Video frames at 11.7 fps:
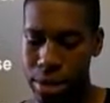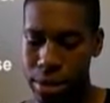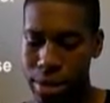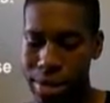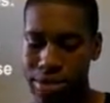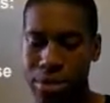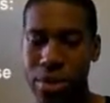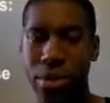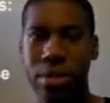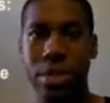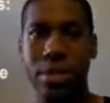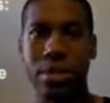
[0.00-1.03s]
it's real
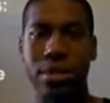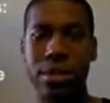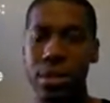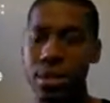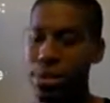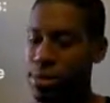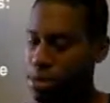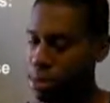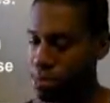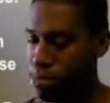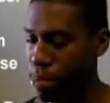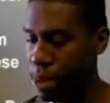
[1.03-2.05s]
lean. It's
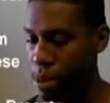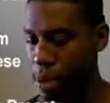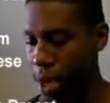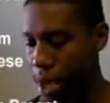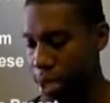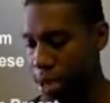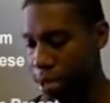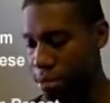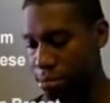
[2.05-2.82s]
barely any